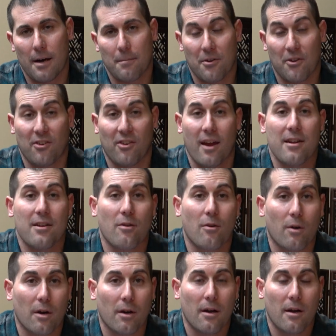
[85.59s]
set
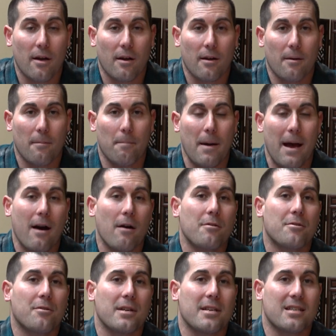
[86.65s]
your
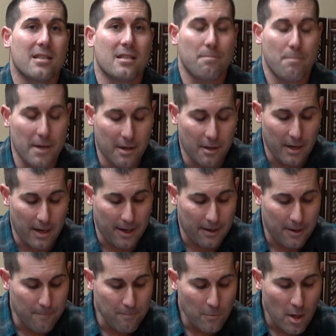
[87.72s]
boundary spirit,
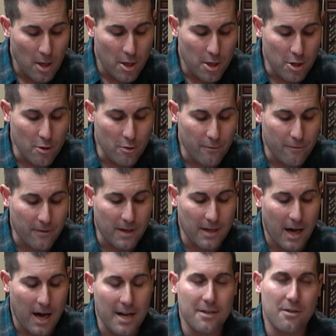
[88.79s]
you've
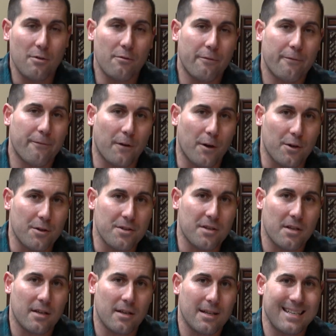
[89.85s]
got to
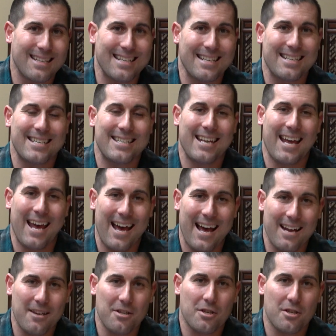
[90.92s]
first
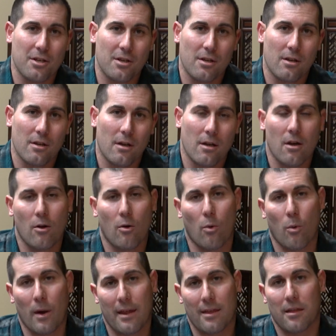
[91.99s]
detach
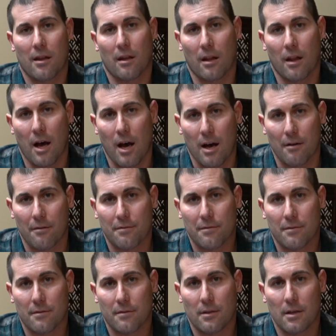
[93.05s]
with love.
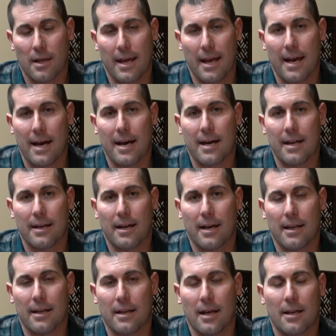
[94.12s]
And
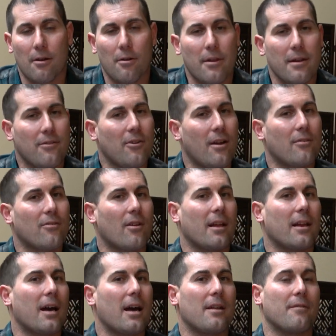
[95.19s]
I know that sounds
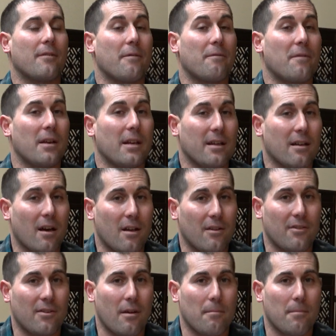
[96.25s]
like kind of a funny
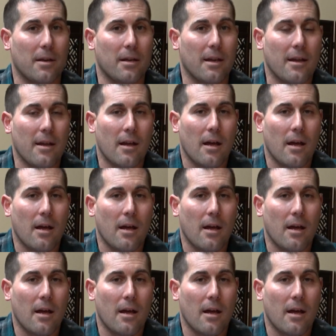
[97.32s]
concept, but